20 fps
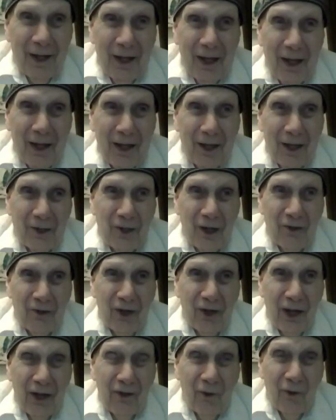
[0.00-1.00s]
as I
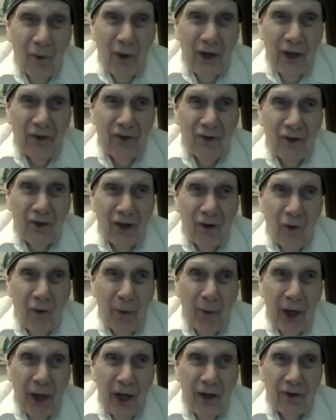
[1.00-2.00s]
said, the Regency
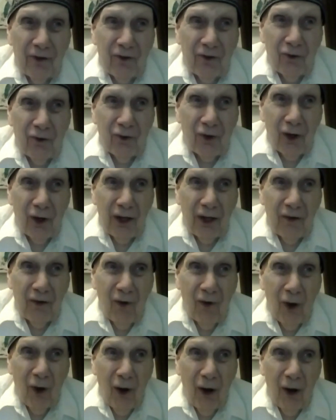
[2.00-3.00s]
romance usually
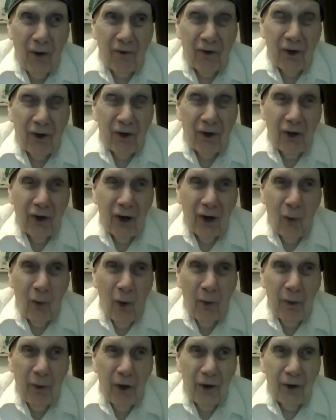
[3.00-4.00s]
involves a young
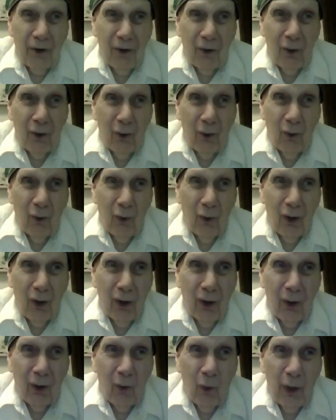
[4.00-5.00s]
woman
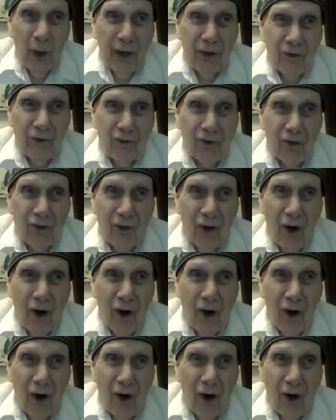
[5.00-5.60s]
who uh, wins the